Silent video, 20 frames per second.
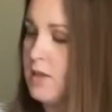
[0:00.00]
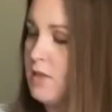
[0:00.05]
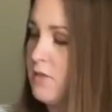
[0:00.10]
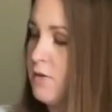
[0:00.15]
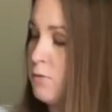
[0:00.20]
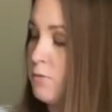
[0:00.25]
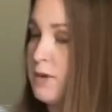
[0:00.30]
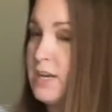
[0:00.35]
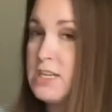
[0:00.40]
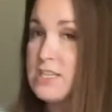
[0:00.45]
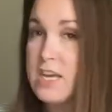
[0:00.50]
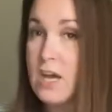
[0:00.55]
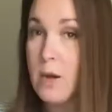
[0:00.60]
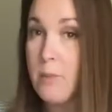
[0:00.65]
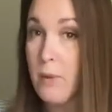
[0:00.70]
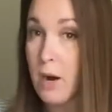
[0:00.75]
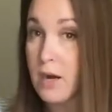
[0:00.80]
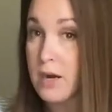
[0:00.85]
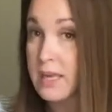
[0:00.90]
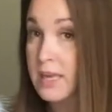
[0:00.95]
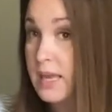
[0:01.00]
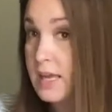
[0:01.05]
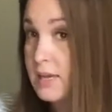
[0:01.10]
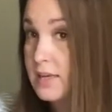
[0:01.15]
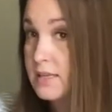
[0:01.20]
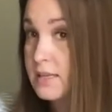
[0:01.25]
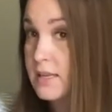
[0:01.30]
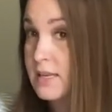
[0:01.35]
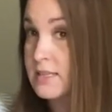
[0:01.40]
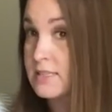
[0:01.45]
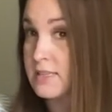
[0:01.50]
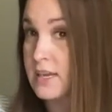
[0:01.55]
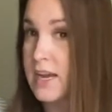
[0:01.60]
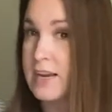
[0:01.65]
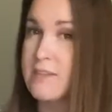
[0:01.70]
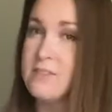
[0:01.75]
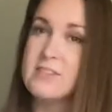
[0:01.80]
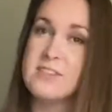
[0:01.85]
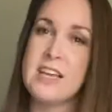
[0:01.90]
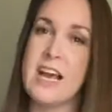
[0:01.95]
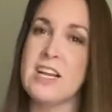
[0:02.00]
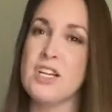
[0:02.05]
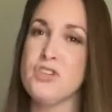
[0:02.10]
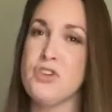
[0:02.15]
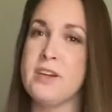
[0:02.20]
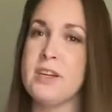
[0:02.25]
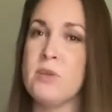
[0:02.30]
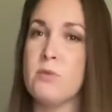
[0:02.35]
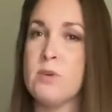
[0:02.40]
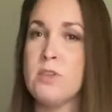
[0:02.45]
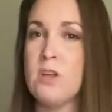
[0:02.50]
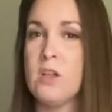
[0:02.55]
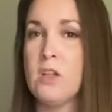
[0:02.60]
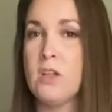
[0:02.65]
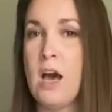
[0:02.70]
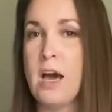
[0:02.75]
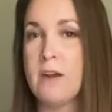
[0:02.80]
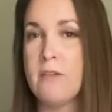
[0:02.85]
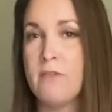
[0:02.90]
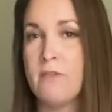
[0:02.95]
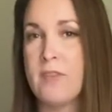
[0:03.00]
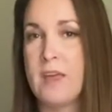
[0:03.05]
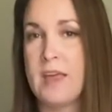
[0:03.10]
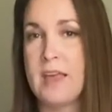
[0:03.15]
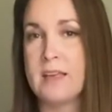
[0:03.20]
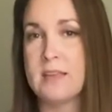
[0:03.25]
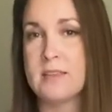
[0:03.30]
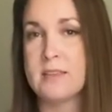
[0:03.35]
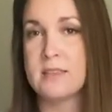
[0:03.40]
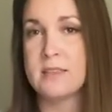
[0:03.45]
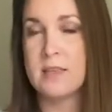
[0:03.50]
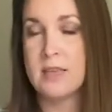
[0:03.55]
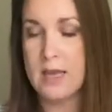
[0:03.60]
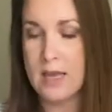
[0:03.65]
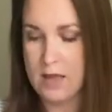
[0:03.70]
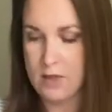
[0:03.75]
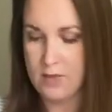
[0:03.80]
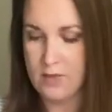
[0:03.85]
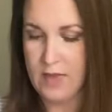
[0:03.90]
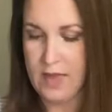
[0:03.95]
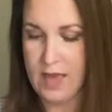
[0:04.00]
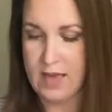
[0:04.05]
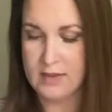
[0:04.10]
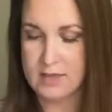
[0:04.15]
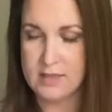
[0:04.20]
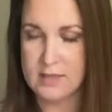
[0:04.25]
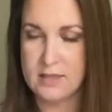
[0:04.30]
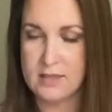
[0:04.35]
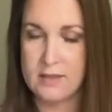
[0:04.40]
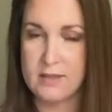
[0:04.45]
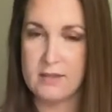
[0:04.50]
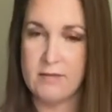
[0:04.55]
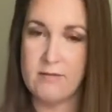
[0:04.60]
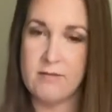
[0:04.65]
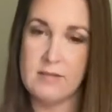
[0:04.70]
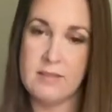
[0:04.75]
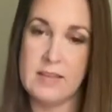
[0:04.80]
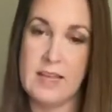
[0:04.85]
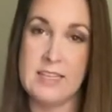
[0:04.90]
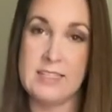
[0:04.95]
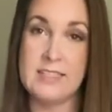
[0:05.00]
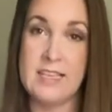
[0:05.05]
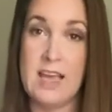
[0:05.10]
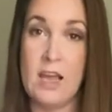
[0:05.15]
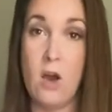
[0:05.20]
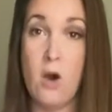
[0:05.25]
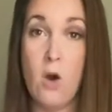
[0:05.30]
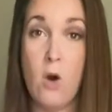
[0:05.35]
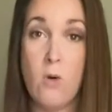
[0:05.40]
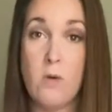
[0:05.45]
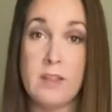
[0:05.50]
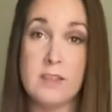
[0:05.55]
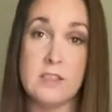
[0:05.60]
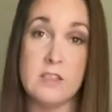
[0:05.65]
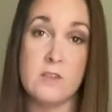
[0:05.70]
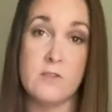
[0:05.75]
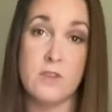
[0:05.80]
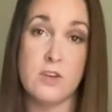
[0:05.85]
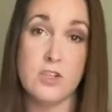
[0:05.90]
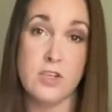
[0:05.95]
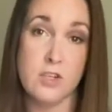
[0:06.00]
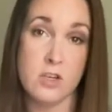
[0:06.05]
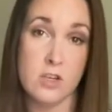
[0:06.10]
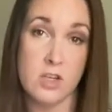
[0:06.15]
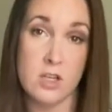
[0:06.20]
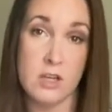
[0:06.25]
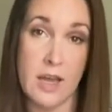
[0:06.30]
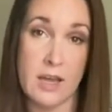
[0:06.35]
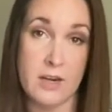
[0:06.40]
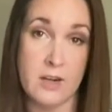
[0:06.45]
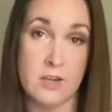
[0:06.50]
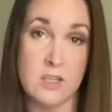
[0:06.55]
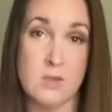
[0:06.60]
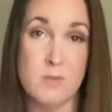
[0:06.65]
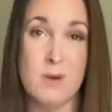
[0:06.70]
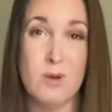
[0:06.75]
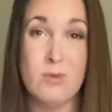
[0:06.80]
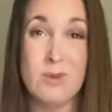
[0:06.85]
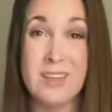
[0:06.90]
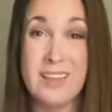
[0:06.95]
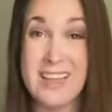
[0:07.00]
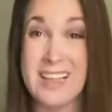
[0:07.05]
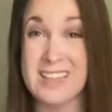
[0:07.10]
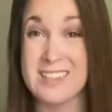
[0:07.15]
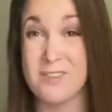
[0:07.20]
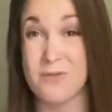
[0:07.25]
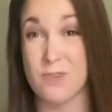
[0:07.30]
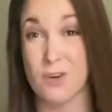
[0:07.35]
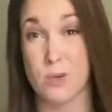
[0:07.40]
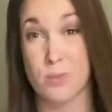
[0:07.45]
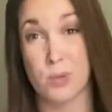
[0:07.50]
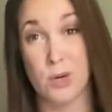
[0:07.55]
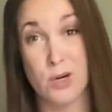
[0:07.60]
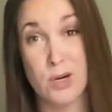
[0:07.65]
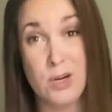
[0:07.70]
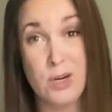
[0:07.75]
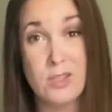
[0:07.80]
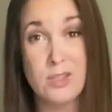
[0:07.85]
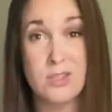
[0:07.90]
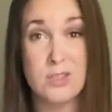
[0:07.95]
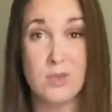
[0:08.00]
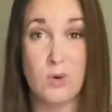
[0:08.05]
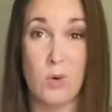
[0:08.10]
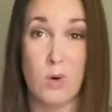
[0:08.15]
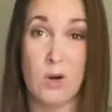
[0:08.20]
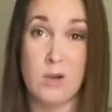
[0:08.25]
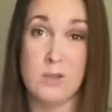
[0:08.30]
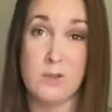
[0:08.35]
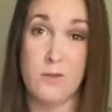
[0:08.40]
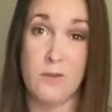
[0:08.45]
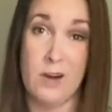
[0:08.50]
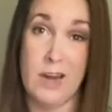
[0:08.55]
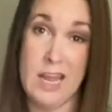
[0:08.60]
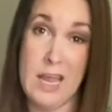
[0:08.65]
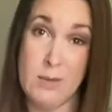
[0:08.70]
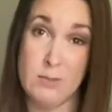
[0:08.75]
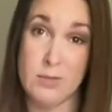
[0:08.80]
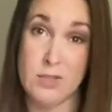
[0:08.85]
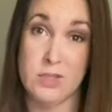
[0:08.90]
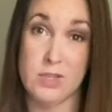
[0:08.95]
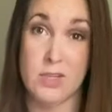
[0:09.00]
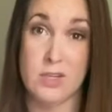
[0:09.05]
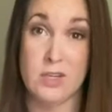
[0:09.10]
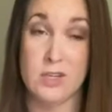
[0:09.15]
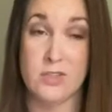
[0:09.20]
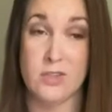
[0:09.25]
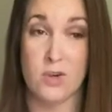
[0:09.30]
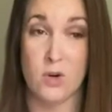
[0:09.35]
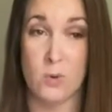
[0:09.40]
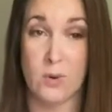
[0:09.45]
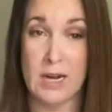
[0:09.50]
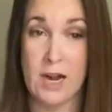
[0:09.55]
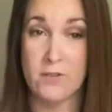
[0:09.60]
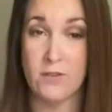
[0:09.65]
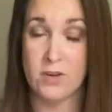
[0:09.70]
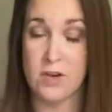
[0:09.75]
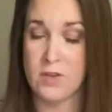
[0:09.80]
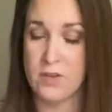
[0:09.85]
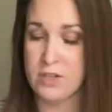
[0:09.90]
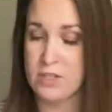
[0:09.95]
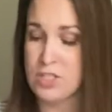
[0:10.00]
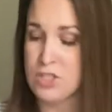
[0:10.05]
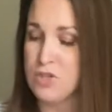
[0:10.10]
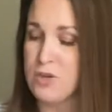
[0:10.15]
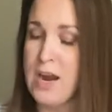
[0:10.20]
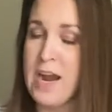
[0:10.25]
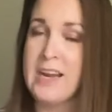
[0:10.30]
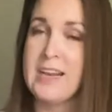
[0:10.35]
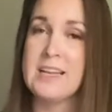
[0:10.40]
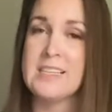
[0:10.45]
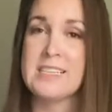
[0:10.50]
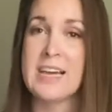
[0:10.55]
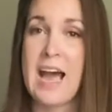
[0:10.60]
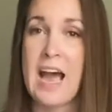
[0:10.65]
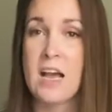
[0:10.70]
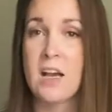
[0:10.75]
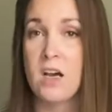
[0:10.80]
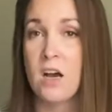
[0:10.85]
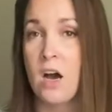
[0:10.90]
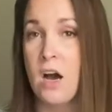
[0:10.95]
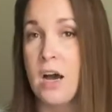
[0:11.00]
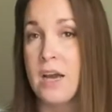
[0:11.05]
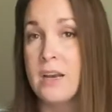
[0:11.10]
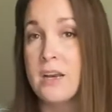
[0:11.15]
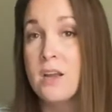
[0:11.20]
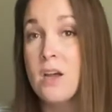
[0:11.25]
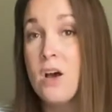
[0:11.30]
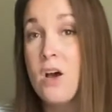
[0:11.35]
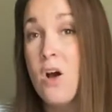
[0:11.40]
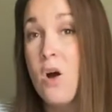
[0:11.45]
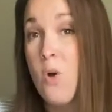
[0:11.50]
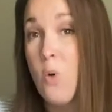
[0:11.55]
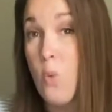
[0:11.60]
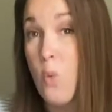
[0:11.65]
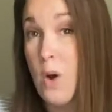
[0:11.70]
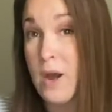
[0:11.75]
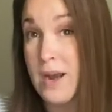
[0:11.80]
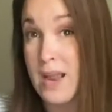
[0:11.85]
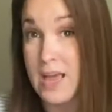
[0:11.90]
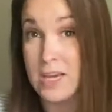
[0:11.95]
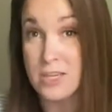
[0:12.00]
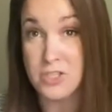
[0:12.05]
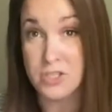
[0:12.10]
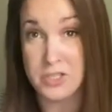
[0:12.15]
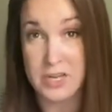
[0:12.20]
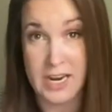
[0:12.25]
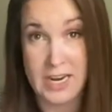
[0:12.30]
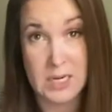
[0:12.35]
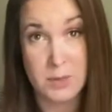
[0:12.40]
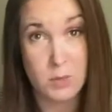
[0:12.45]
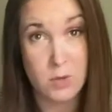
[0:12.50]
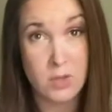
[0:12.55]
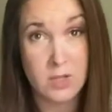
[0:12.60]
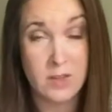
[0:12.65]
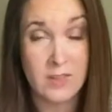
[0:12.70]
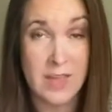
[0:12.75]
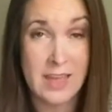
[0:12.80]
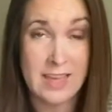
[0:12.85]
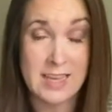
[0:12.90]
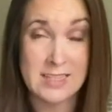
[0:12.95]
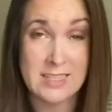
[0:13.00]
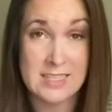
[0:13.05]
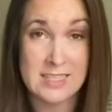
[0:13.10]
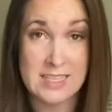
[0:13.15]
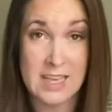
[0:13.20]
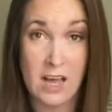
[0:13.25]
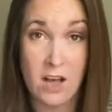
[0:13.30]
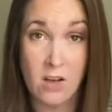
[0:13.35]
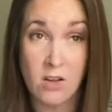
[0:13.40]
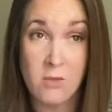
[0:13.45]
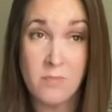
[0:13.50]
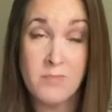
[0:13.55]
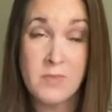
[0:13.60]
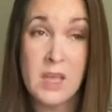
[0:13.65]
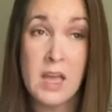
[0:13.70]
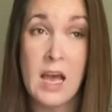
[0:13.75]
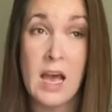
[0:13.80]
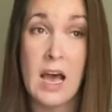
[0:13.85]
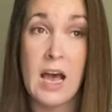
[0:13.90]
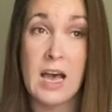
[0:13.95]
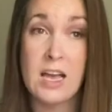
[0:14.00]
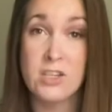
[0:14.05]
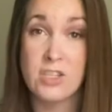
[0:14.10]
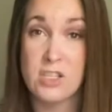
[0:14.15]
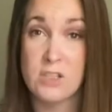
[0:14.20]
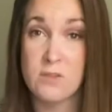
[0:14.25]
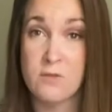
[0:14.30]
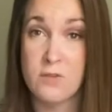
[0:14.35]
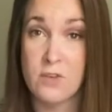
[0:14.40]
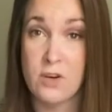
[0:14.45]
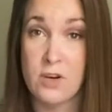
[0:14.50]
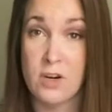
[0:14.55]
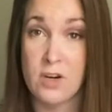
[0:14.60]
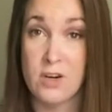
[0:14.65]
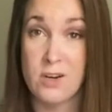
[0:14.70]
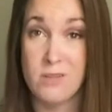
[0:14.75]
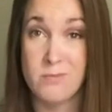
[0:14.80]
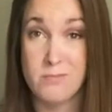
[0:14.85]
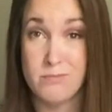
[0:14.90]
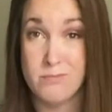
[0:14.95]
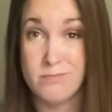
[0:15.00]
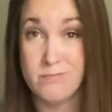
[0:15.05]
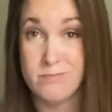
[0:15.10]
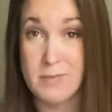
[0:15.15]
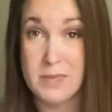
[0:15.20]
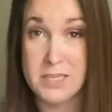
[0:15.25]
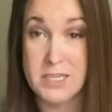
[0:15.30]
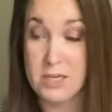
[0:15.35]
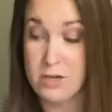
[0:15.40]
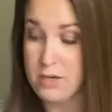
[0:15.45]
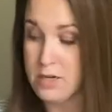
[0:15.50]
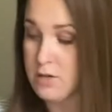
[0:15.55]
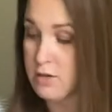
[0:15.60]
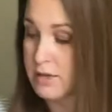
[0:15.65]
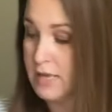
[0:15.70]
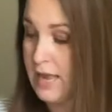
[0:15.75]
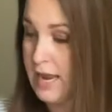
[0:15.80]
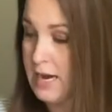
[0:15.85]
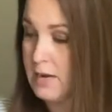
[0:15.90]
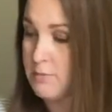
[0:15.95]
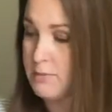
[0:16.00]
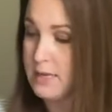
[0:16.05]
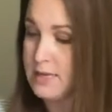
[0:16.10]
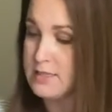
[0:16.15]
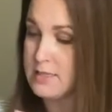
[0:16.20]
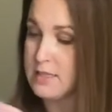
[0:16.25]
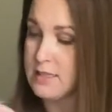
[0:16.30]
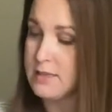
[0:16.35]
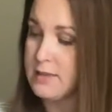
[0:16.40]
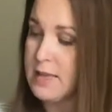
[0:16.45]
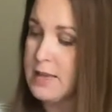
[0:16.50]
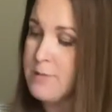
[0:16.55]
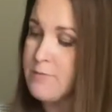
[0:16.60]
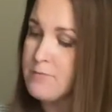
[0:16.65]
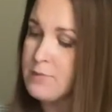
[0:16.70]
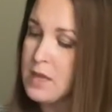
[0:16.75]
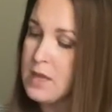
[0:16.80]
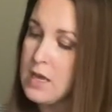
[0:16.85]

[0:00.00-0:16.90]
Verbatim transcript: The retail market is kind of saturated with a lot of things that they say, oh, this is for sugar gliders, but really it's for birds or it's for hamsters or whatever, and they're just trying to tack on one extra animal that they can sell uh, just for material gain, basically.